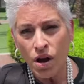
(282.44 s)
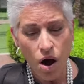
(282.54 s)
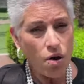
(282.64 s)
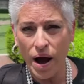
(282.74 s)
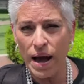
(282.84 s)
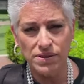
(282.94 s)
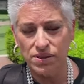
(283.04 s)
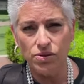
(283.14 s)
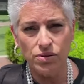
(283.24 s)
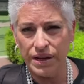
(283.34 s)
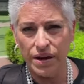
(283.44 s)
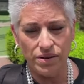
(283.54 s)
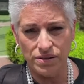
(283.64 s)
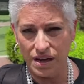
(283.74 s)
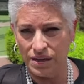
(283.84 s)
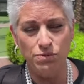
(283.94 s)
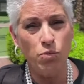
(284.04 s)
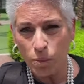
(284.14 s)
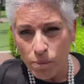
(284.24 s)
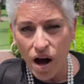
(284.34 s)
Oh, absolutely, Harris side's
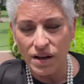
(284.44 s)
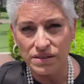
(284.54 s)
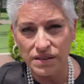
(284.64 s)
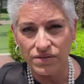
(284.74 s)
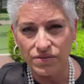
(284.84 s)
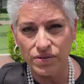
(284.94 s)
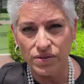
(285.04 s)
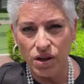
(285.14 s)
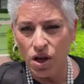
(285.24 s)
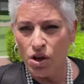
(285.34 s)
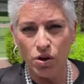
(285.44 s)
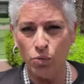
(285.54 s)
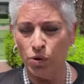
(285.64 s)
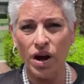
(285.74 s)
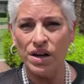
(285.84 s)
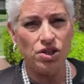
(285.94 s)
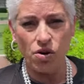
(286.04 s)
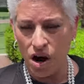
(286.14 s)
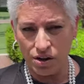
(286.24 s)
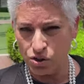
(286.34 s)
more positive. We're not
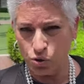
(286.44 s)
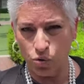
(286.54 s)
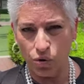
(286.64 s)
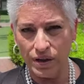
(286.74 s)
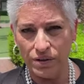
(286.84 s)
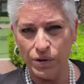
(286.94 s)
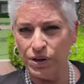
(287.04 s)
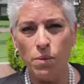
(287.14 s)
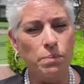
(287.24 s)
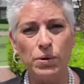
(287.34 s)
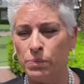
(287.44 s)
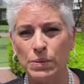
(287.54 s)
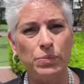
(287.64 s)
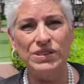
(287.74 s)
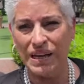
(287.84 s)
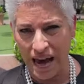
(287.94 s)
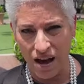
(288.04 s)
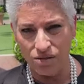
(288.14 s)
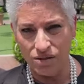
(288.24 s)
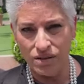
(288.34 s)
derogatory. We don't put people
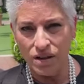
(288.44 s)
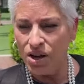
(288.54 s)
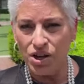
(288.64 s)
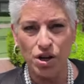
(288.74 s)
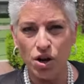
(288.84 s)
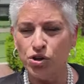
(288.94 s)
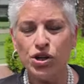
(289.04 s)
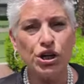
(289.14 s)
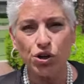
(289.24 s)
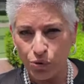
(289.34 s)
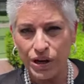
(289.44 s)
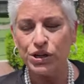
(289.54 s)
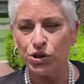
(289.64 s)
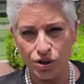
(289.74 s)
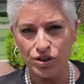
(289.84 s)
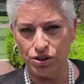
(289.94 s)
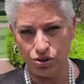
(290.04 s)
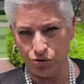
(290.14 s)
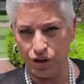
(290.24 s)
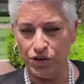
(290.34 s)
down. You know, you can agree to
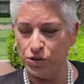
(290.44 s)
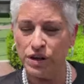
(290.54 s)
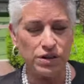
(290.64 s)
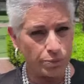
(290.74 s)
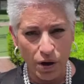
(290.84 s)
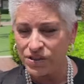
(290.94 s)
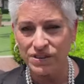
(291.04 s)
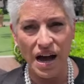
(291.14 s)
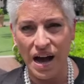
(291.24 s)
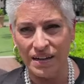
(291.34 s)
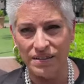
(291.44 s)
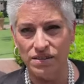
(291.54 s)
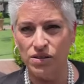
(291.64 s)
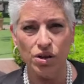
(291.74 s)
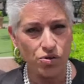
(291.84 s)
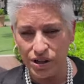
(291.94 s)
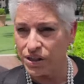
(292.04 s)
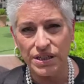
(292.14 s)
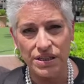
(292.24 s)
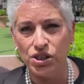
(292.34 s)
disagree, both sides. Agree
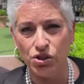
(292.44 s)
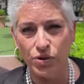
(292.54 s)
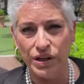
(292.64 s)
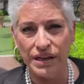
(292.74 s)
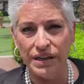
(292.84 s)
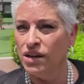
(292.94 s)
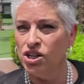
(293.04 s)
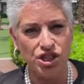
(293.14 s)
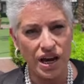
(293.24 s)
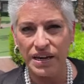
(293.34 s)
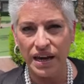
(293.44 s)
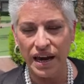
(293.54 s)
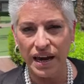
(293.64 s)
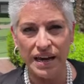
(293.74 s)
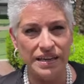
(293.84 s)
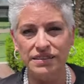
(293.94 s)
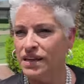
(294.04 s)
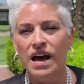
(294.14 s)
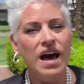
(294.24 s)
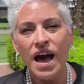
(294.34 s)
to disagree, shake hands,
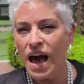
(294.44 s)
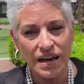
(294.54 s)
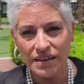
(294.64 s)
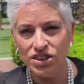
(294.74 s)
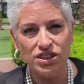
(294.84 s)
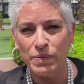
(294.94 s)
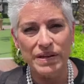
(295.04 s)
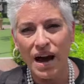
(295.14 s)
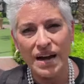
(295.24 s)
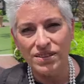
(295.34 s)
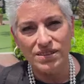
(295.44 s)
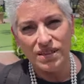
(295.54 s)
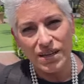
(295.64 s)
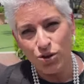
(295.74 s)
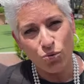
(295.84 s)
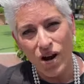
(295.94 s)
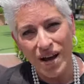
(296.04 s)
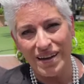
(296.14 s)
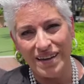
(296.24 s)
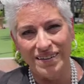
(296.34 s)
and just be nice either
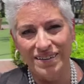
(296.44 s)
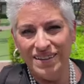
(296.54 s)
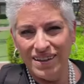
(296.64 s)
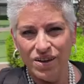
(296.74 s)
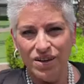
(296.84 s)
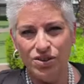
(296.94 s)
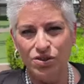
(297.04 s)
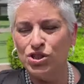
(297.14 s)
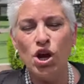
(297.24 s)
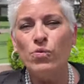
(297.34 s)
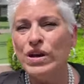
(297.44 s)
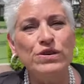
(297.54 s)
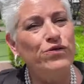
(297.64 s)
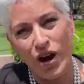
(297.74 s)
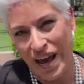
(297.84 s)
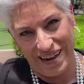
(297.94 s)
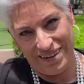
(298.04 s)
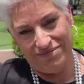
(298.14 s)
way. There's no reason for hate.